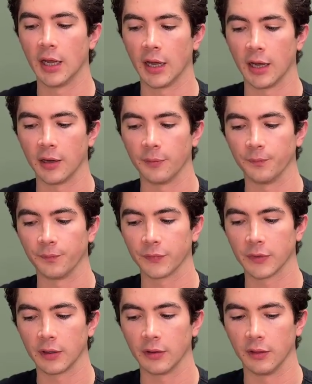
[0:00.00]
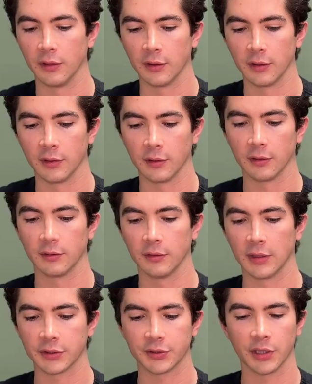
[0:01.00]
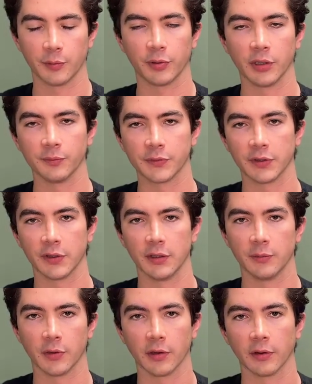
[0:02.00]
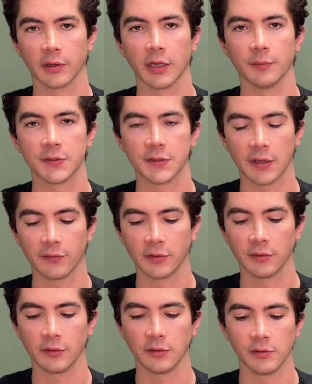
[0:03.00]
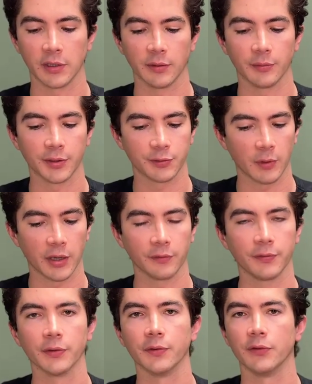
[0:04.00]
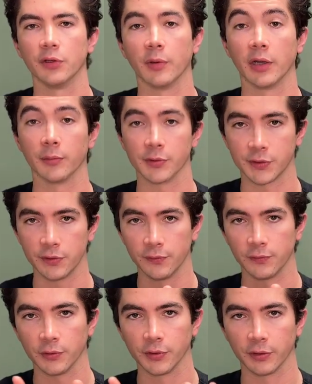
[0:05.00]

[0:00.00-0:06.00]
Um, the next jump up to the Monarch M7, you get a much wider field of view by almost 2 full